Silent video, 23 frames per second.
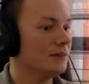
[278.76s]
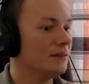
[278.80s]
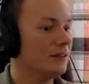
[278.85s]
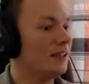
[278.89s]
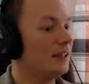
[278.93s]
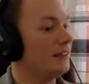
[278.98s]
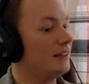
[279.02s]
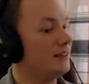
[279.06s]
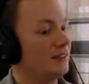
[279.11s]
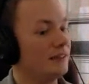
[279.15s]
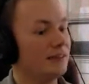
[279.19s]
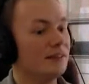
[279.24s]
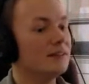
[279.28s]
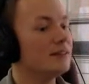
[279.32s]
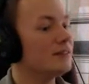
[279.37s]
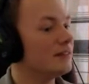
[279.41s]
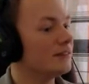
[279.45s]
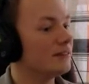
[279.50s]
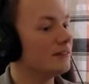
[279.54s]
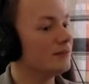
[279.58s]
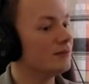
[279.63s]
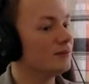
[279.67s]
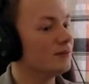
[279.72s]
Hey,
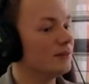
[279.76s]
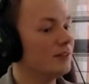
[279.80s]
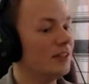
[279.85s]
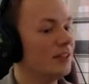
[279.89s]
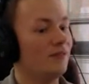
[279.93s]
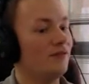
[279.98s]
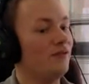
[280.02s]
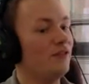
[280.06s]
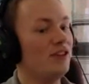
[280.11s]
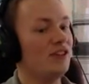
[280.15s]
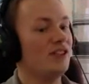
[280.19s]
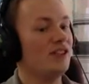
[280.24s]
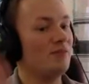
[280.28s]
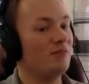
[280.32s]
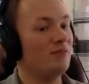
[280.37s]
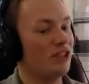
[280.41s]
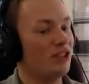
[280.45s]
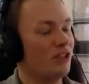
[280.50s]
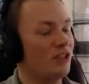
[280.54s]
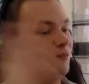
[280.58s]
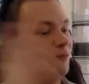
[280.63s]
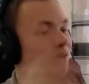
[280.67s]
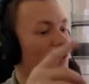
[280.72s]
yeah, first
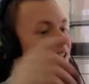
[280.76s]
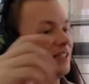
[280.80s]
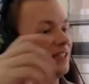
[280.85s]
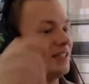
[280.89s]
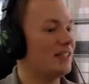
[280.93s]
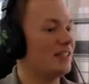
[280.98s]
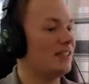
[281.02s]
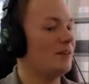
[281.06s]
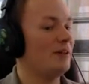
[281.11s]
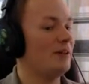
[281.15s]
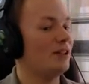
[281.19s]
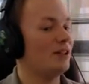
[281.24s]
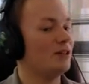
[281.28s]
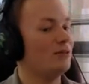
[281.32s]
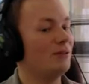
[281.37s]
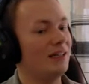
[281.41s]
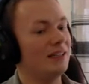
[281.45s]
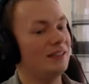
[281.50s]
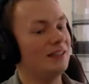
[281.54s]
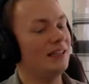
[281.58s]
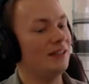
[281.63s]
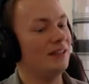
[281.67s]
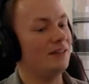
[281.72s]
impression while it's uh, a bit
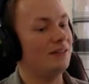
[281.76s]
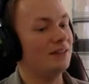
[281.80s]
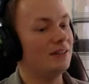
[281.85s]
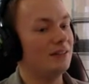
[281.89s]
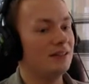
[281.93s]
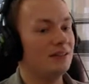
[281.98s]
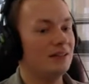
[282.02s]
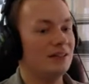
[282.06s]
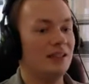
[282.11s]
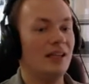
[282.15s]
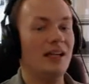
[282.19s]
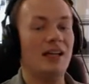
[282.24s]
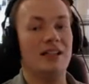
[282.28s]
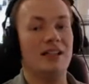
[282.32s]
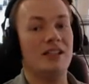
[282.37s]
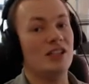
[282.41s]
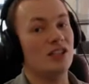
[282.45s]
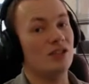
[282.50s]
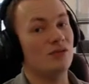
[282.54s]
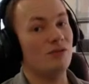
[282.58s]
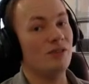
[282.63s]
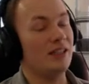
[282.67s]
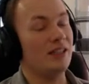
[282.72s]
quiet now. Yeah,
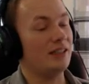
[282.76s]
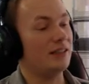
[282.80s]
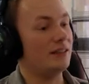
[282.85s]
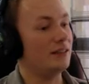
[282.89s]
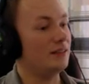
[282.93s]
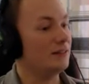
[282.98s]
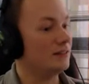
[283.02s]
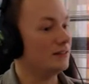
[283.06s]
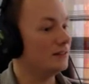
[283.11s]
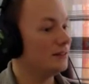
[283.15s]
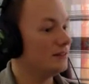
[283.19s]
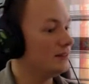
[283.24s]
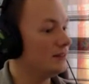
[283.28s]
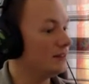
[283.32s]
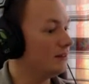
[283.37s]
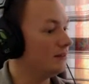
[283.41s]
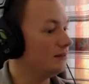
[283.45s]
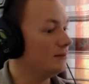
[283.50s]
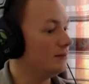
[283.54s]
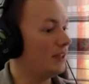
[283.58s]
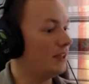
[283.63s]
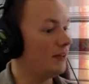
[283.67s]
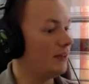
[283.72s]
this is really good.
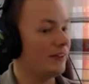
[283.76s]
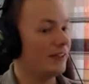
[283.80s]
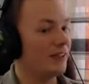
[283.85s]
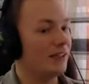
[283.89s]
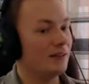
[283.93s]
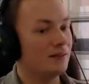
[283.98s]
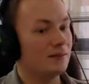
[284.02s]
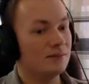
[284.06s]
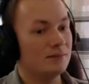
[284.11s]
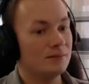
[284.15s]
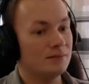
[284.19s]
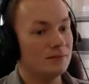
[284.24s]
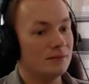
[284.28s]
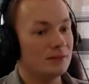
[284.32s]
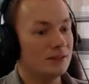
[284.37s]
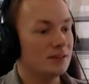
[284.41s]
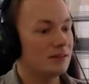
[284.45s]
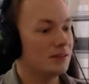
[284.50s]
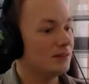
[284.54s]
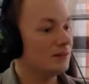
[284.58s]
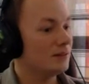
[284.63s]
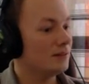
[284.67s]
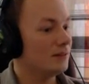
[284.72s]
Loving it.
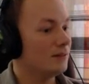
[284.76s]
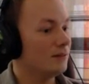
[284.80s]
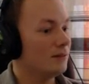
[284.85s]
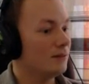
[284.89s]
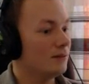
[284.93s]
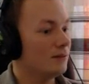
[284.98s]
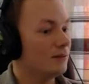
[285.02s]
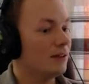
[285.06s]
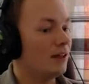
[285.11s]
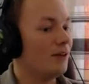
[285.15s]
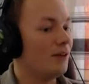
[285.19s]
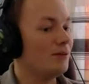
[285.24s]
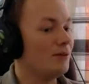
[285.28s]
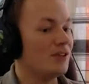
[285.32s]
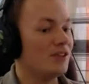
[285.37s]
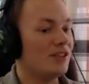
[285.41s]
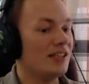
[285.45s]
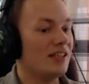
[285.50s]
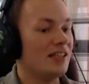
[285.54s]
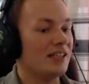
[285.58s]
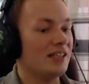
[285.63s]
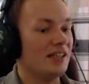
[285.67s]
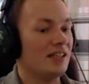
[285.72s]
I want to
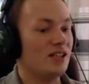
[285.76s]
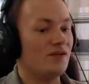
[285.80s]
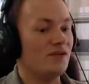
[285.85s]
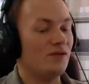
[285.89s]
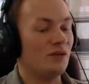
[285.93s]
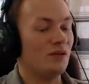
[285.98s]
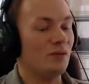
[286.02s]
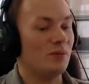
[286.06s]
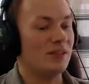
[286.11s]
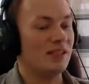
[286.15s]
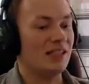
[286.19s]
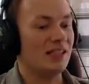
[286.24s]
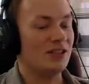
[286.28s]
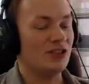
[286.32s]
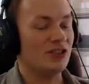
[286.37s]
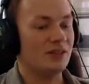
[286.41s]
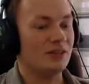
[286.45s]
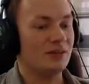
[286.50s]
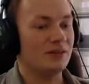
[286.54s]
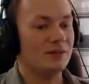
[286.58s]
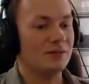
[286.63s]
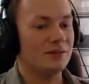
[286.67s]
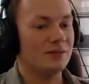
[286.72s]
see the site's full
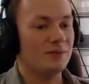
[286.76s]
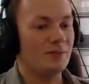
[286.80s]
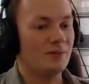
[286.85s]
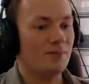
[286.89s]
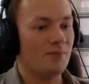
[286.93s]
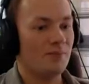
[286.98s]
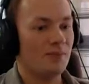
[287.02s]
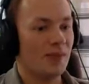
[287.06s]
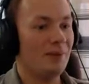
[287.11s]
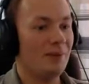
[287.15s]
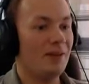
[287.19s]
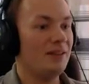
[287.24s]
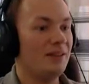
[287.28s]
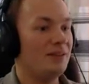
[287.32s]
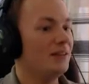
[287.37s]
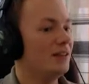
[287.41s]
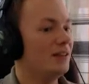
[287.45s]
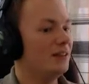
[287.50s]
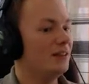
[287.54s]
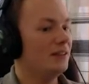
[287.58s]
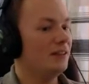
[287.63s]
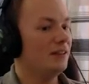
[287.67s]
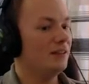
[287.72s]
potential. I
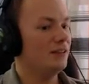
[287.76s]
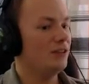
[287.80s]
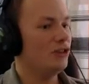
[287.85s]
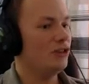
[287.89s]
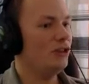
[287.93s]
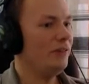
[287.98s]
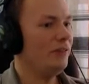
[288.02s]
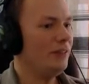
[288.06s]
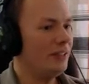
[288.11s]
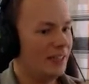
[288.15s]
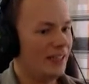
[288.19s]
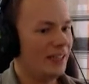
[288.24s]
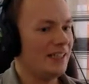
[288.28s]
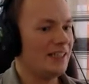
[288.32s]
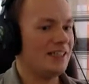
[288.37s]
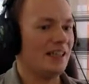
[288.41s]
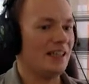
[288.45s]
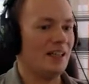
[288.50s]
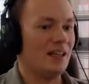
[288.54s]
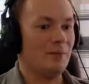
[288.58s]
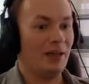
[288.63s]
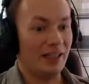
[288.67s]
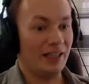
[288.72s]
mean, during the night
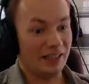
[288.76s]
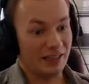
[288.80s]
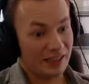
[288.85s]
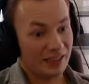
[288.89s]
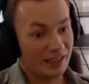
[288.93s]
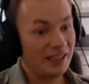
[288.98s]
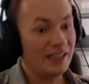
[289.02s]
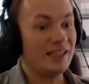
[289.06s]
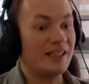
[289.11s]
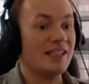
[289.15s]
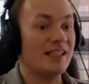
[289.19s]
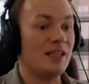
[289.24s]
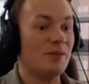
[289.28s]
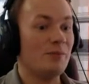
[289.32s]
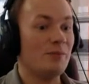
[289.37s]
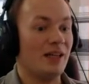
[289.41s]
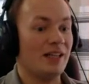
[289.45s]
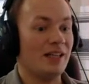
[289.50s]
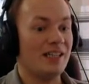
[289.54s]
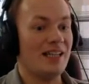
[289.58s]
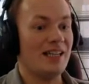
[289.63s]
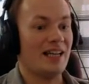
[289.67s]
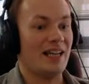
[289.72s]
time, I can clearly see
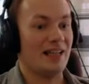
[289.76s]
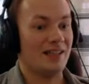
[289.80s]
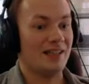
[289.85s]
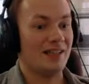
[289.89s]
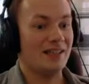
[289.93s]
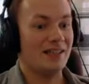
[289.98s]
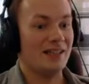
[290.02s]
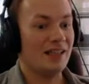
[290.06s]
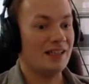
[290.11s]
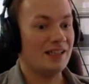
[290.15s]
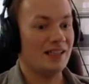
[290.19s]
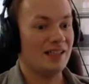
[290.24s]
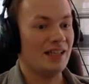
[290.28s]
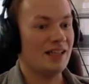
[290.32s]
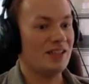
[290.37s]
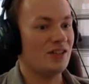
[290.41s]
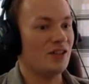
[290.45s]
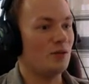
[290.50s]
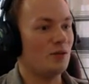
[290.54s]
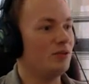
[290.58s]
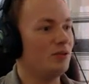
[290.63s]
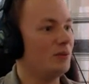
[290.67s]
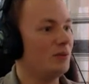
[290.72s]
my stats. That's that's
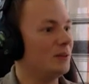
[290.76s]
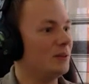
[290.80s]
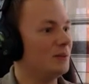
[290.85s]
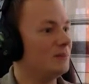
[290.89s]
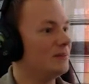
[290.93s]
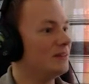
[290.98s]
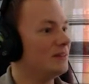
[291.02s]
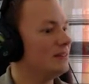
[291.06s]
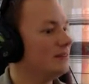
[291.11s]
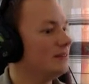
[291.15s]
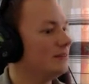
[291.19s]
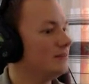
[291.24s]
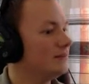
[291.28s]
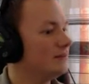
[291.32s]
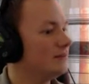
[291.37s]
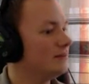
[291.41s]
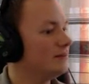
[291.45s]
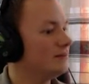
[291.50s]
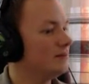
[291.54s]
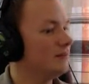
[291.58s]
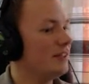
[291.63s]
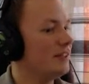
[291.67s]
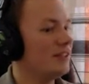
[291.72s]
no
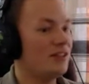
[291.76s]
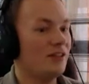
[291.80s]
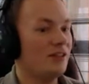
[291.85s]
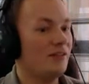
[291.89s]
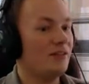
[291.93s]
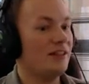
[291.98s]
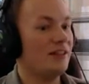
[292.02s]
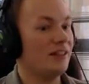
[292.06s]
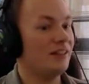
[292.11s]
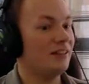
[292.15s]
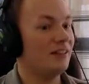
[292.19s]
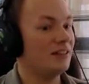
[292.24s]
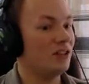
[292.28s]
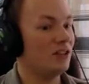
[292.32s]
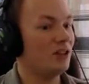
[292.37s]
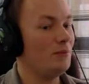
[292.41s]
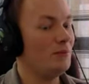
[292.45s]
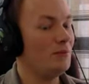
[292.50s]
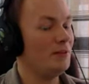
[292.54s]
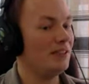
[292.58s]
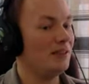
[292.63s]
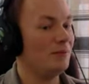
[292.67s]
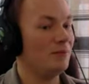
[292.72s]
problem. That's the only thing I can
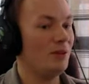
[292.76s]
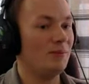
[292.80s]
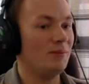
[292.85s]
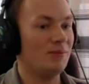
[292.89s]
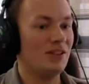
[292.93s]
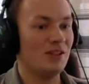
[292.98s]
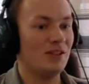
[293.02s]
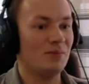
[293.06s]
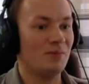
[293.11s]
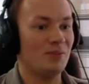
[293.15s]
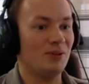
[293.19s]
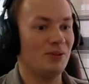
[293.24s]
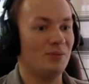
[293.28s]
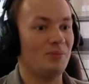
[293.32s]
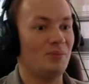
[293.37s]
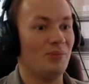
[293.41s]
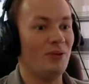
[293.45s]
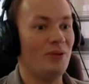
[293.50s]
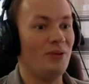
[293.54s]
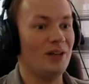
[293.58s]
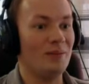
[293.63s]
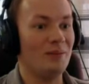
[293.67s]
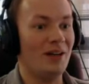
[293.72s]
comment at the moment, but
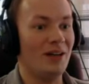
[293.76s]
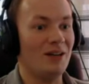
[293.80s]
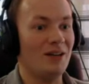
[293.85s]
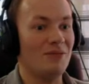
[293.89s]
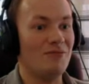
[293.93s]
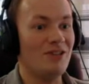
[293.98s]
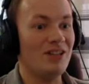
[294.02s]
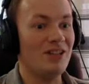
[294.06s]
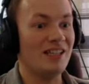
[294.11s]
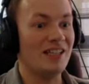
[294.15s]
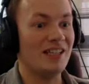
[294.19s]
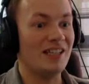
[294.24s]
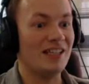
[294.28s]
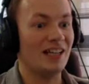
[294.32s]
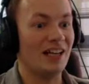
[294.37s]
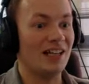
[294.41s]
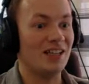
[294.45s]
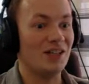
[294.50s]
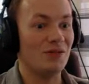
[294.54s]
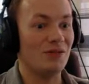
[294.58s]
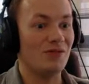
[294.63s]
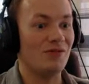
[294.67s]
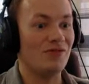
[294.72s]
boy, am I really
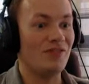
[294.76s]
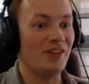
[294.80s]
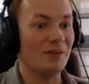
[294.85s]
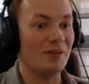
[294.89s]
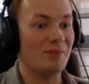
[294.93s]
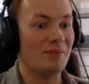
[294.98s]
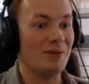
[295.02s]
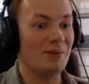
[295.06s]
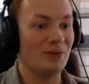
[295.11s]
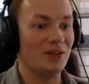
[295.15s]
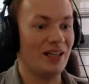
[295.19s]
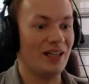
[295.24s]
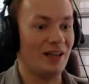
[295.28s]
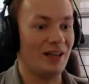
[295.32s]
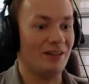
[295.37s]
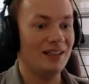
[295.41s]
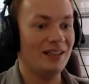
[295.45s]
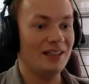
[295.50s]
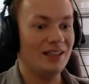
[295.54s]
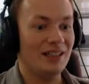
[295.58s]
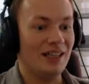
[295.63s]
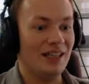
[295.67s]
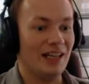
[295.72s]
starting to infect people now.
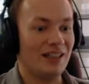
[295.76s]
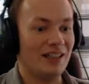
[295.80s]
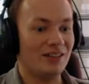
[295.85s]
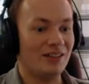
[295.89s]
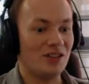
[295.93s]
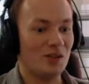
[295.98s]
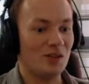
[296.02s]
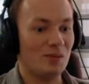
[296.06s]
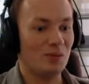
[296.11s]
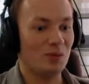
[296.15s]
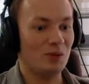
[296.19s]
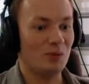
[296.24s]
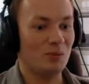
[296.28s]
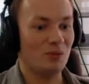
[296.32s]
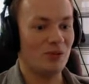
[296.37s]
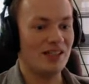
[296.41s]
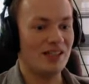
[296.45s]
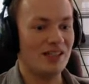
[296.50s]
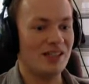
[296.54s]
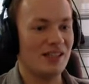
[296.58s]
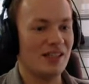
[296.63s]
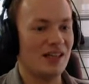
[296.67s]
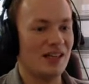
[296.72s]
And I got some more
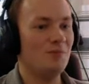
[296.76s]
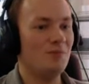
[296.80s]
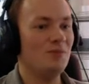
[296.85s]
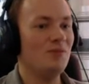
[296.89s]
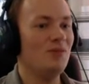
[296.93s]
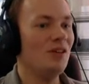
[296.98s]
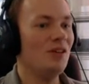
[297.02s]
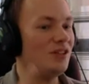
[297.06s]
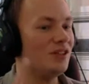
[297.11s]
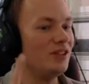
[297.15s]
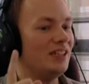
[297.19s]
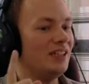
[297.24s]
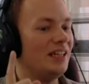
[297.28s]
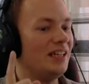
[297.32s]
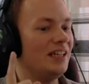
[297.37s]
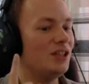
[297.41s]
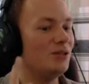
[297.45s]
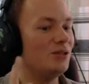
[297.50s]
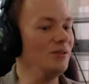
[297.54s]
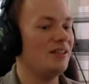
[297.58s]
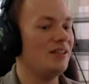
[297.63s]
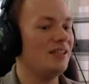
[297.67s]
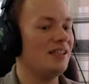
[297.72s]
points. I'm not going to
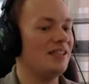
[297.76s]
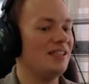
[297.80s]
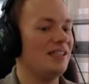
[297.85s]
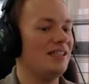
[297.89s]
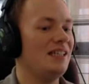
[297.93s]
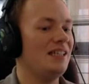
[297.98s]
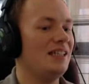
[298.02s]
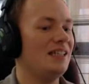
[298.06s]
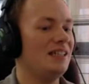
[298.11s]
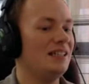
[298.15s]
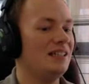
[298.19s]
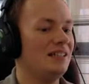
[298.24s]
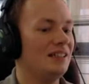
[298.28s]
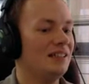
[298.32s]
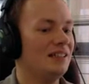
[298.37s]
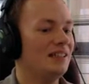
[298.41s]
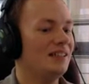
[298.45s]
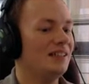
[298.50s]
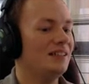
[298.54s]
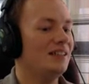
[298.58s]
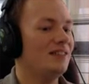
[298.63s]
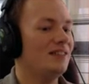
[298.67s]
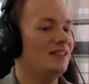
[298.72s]
increase the uh,
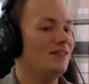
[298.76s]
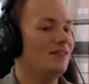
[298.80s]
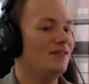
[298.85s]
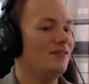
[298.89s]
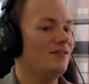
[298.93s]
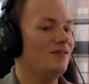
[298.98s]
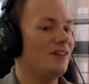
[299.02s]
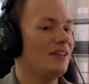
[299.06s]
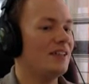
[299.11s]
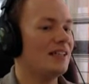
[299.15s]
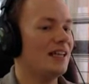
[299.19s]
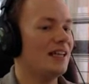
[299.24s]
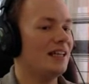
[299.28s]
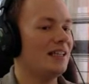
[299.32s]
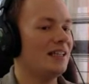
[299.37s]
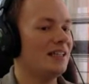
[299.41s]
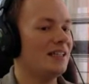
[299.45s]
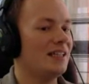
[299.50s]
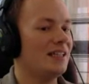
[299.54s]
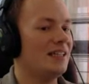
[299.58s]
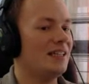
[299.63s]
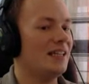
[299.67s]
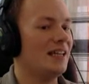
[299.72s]

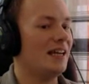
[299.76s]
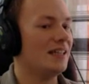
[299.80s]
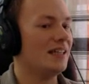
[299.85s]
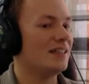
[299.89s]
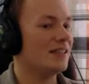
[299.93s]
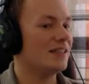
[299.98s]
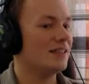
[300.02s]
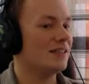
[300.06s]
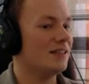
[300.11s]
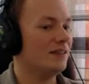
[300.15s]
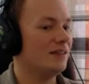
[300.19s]
fatality yet.